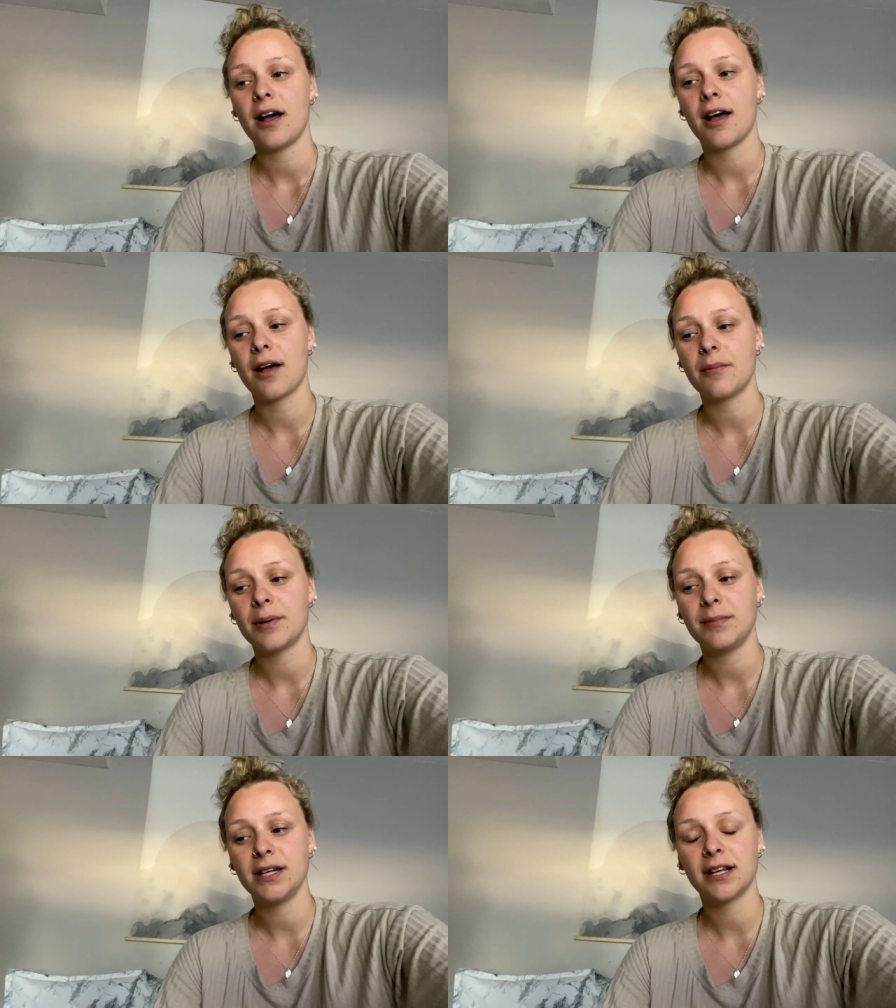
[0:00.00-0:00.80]

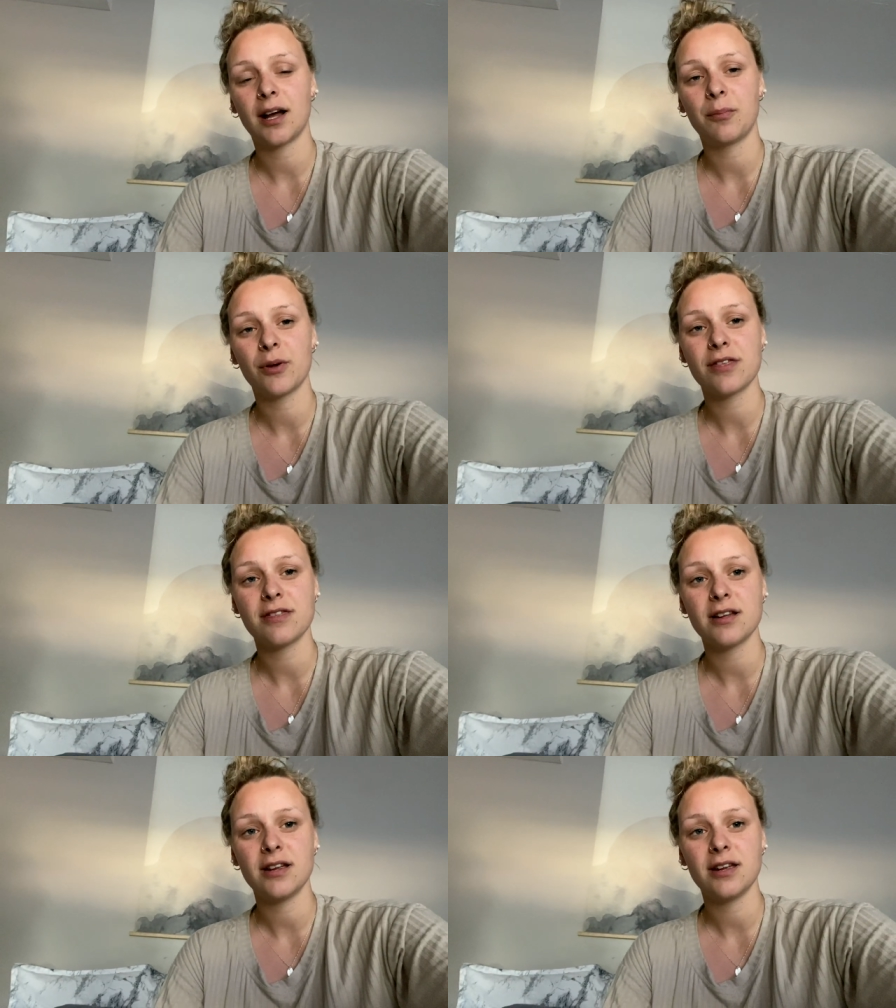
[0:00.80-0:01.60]
um, meeting up with
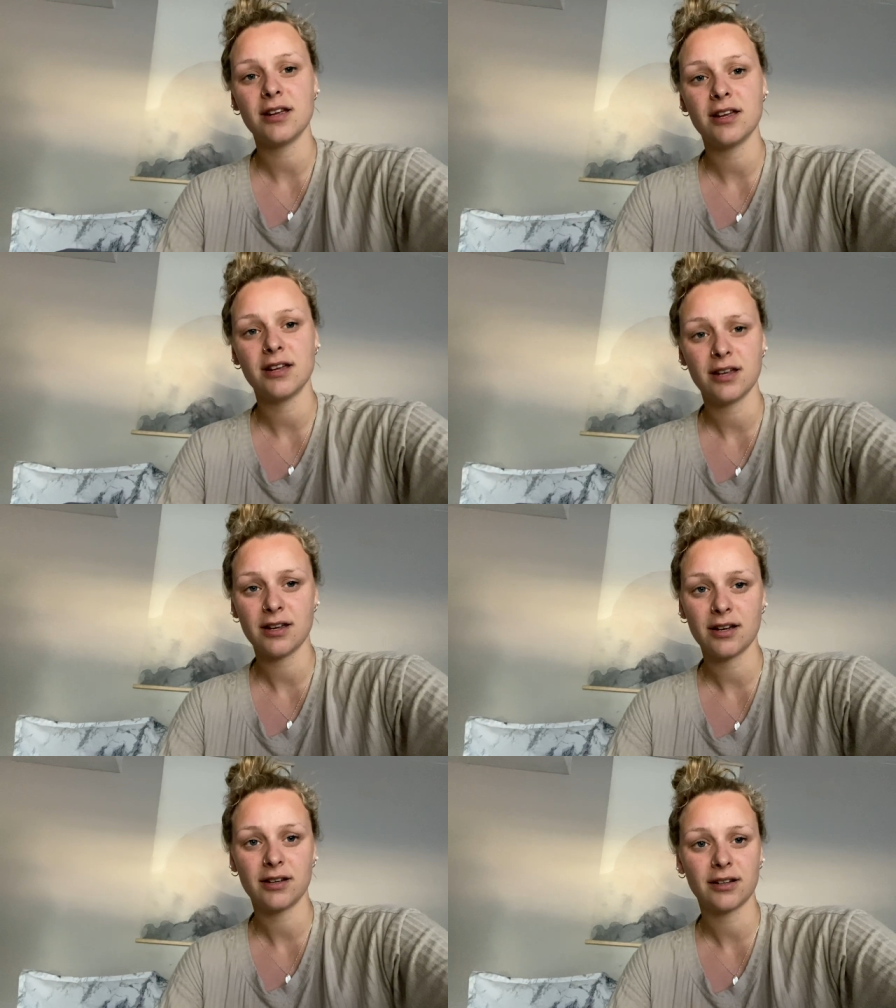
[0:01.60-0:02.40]

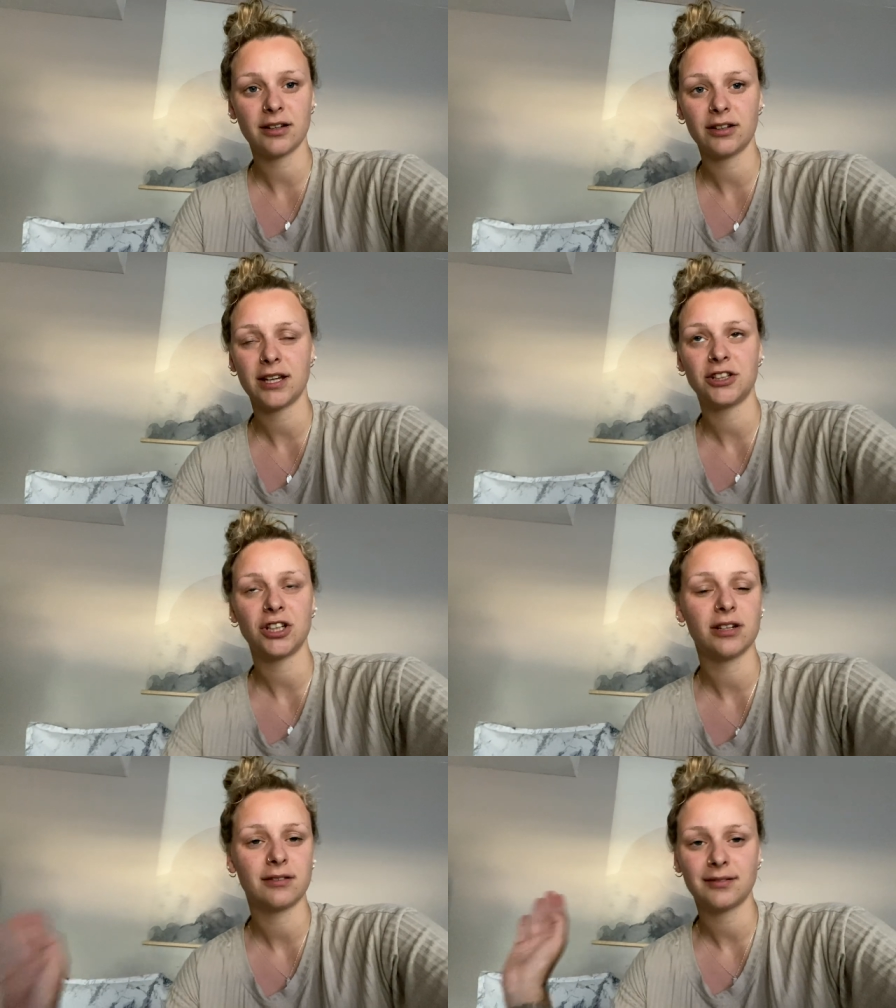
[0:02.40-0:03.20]
the
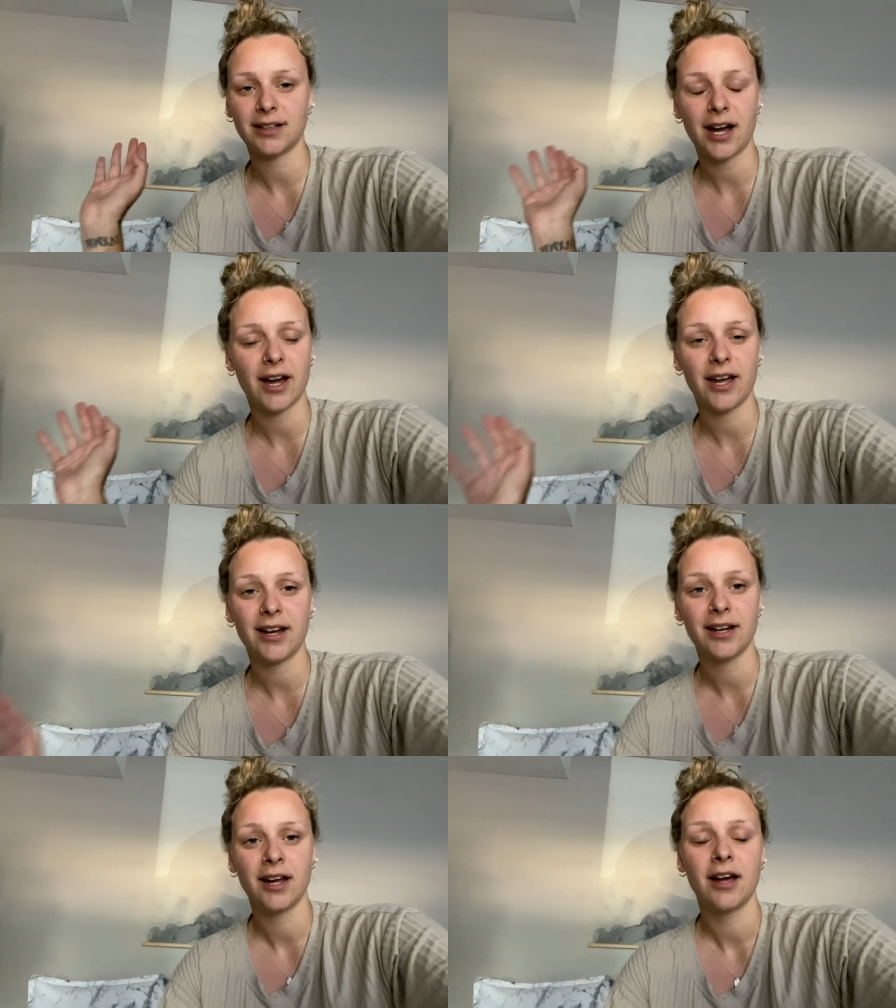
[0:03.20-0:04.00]
kitchen guy.